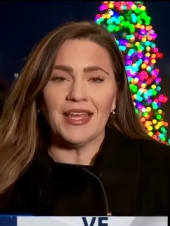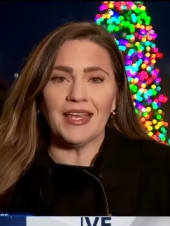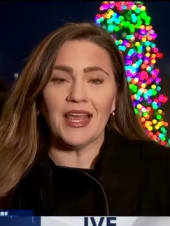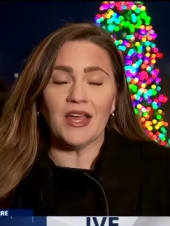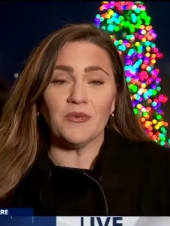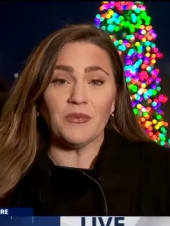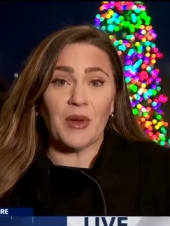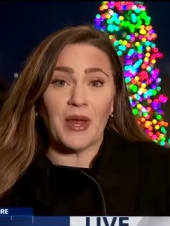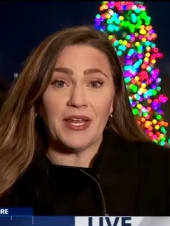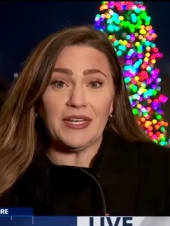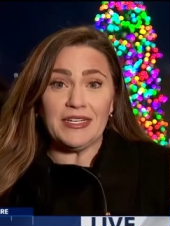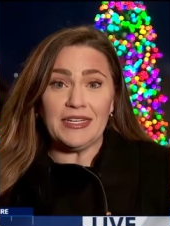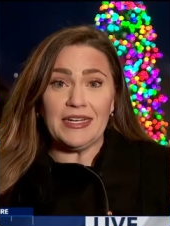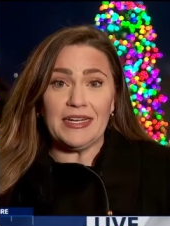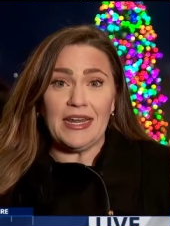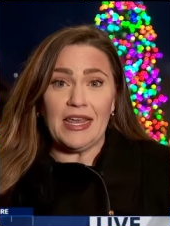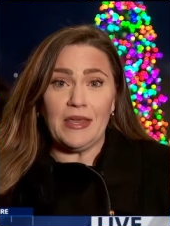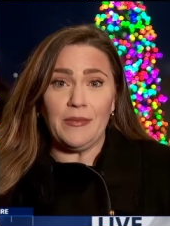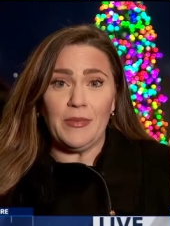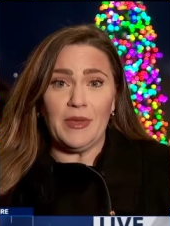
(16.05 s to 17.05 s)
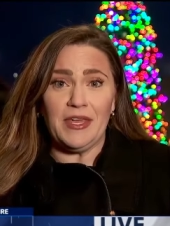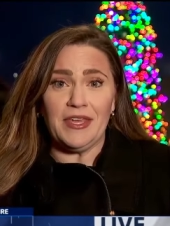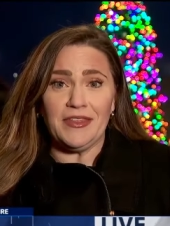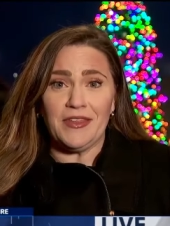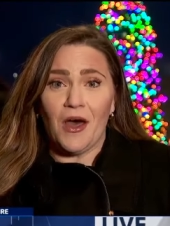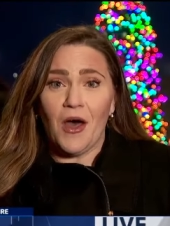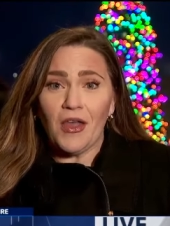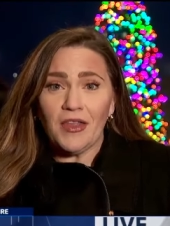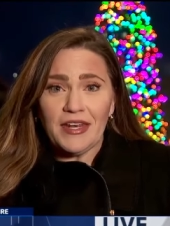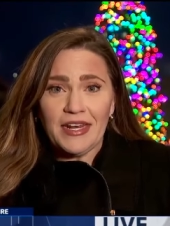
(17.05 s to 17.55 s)
Yeah, Randy and Amy,
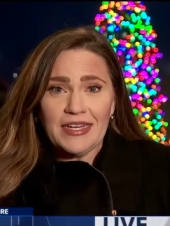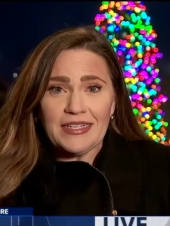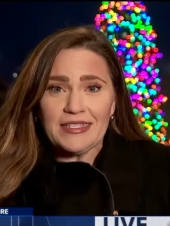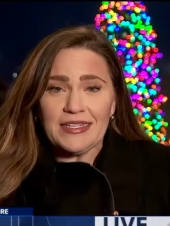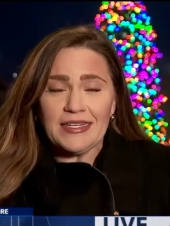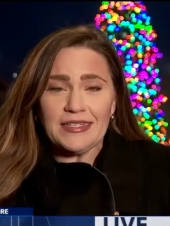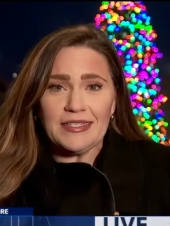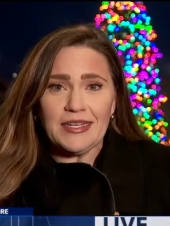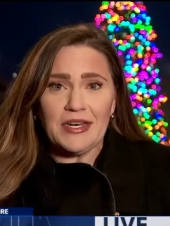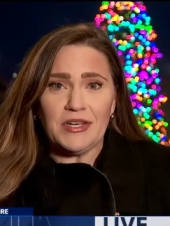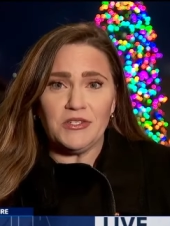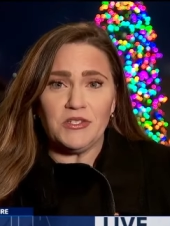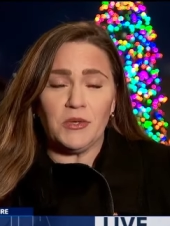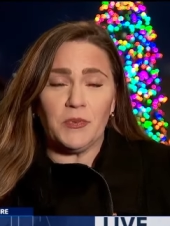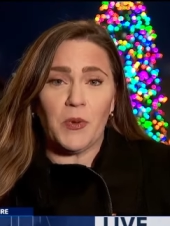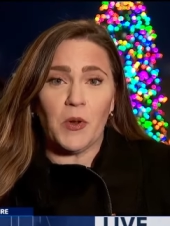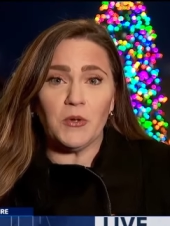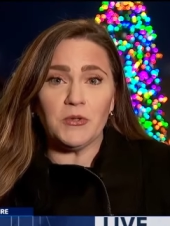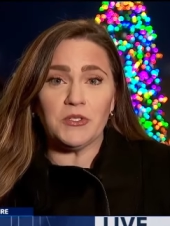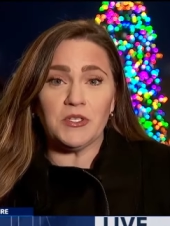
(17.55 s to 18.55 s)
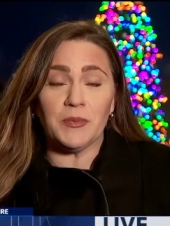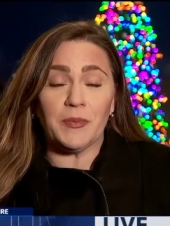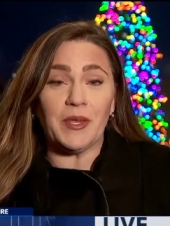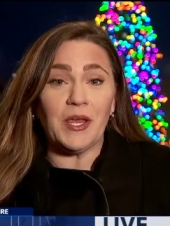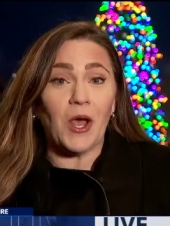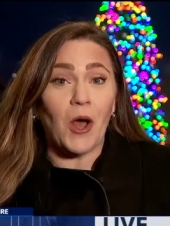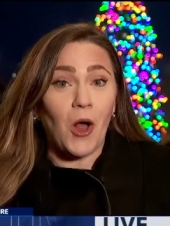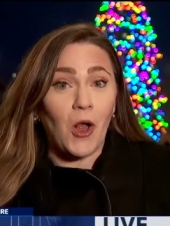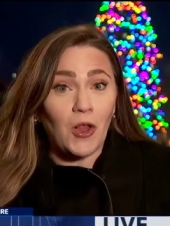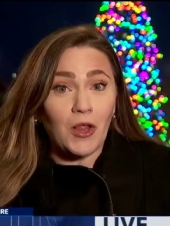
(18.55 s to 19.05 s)
the holiday season is supposed to
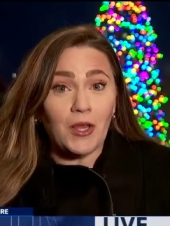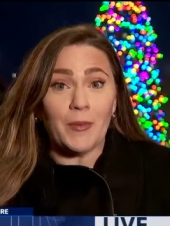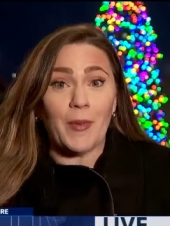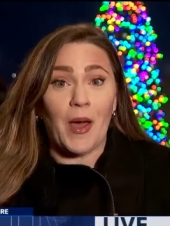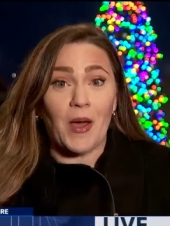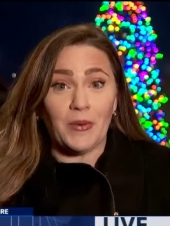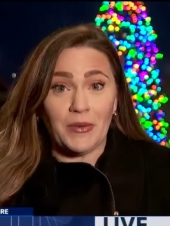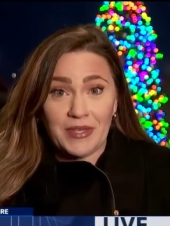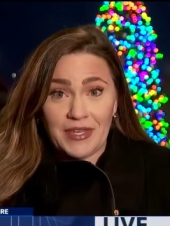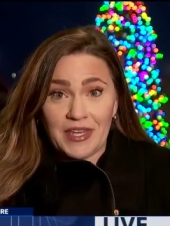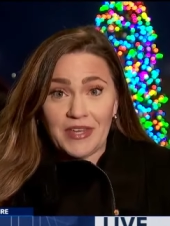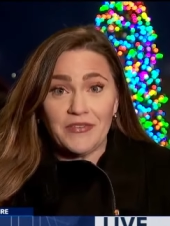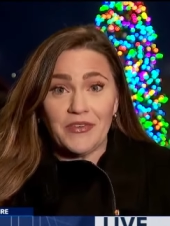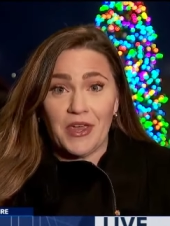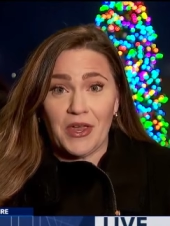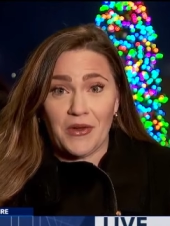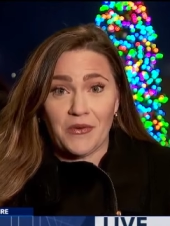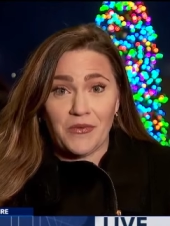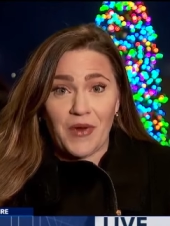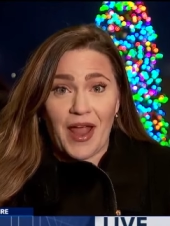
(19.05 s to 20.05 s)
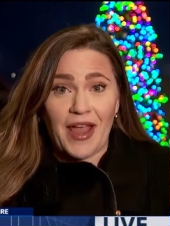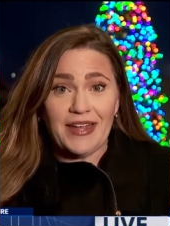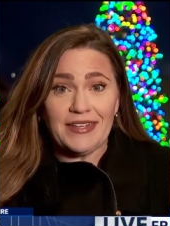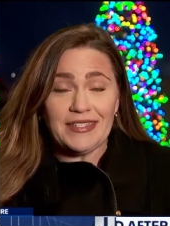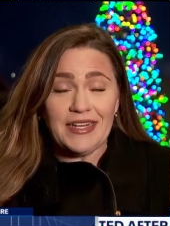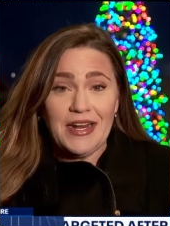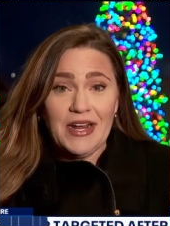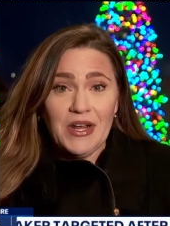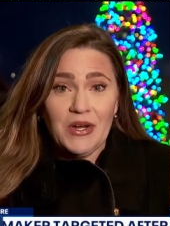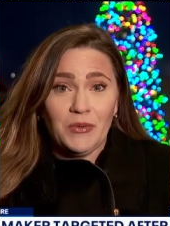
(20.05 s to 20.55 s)
be all about giving,
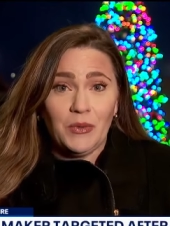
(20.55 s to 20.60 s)
right?